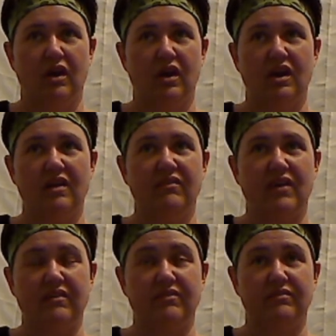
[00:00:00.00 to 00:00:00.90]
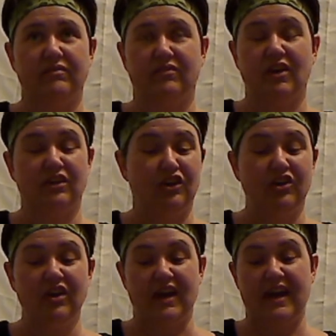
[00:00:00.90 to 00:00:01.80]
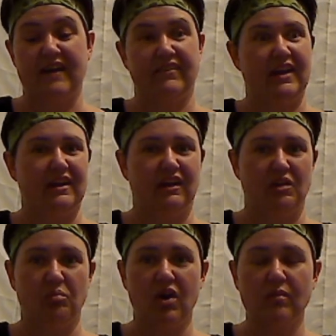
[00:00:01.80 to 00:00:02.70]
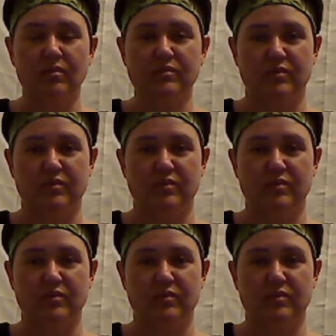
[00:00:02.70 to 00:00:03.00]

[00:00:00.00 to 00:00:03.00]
I've done good. I haven't had any problems with